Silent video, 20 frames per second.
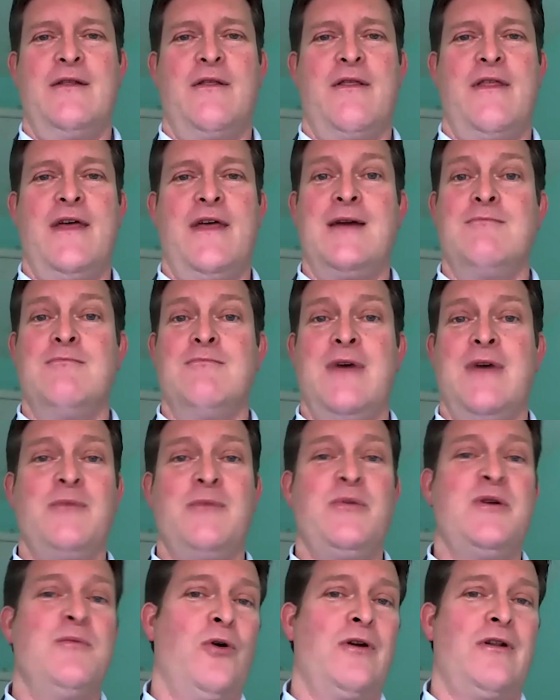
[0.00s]
they may
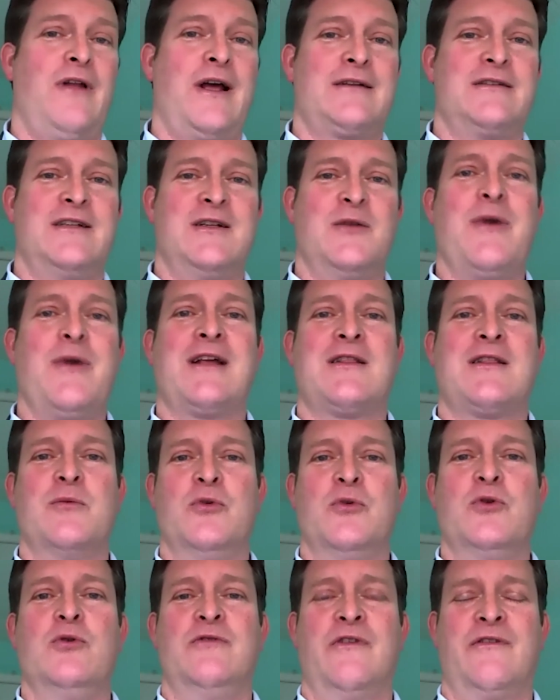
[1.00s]
be more likely to make the
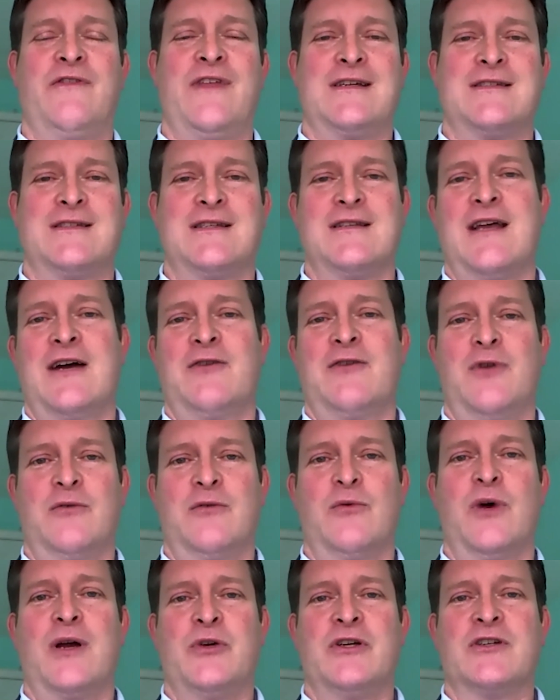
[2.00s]
move if they see that
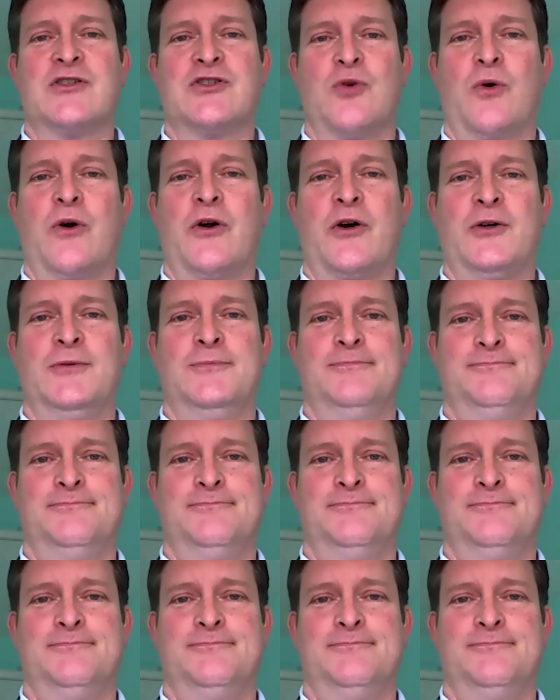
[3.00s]
runway being shorter.